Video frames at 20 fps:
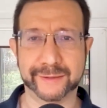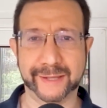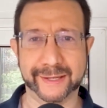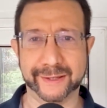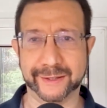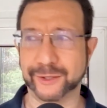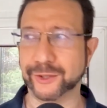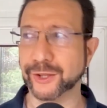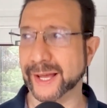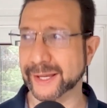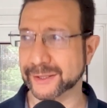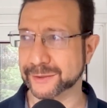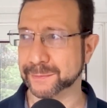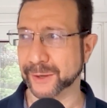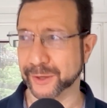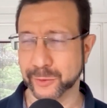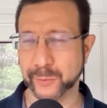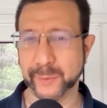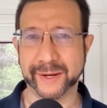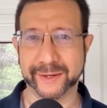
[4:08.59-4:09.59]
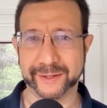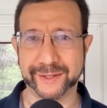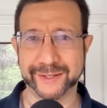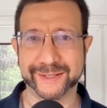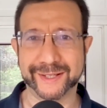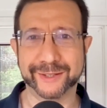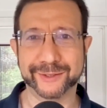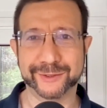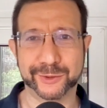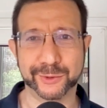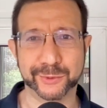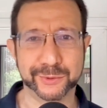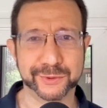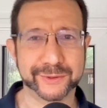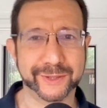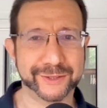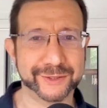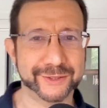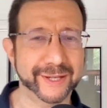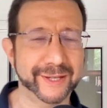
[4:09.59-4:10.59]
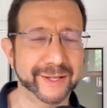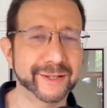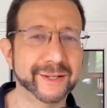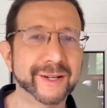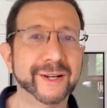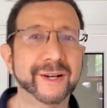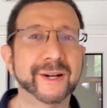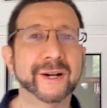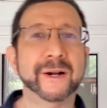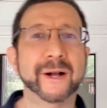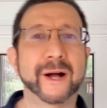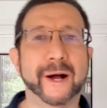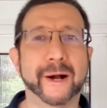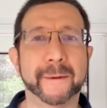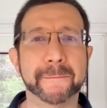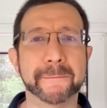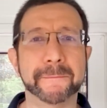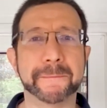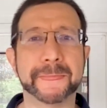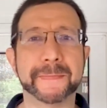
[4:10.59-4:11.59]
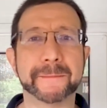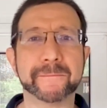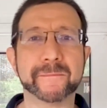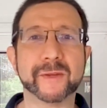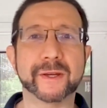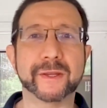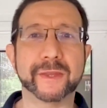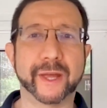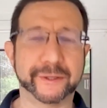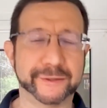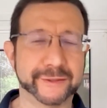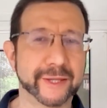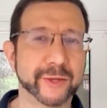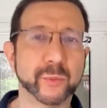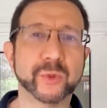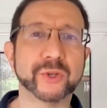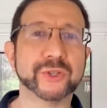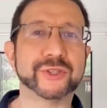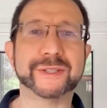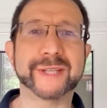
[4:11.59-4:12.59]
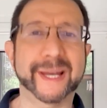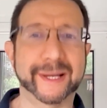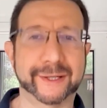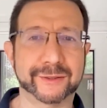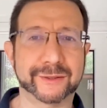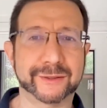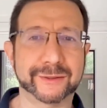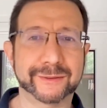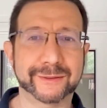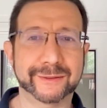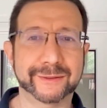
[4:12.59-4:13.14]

And in class, by the way, because I tell students, I say the word sex.